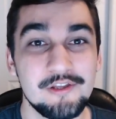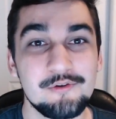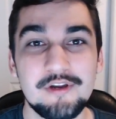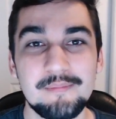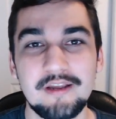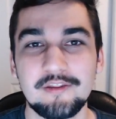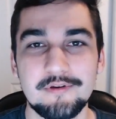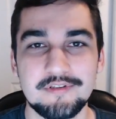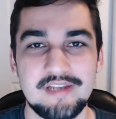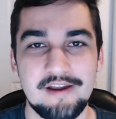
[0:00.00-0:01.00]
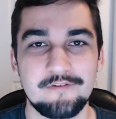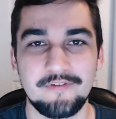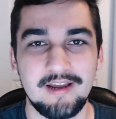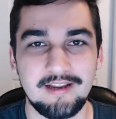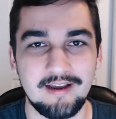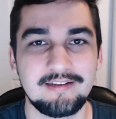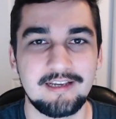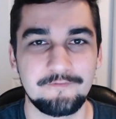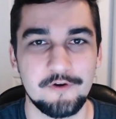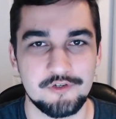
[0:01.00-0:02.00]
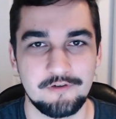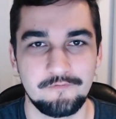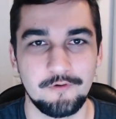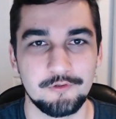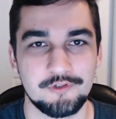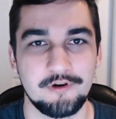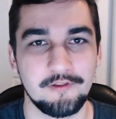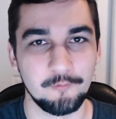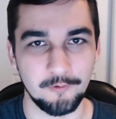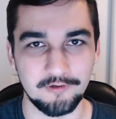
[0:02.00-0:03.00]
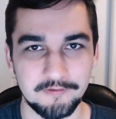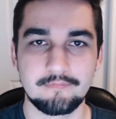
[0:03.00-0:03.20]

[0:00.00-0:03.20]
you could make the most terrifying undead version of Voltron in the world.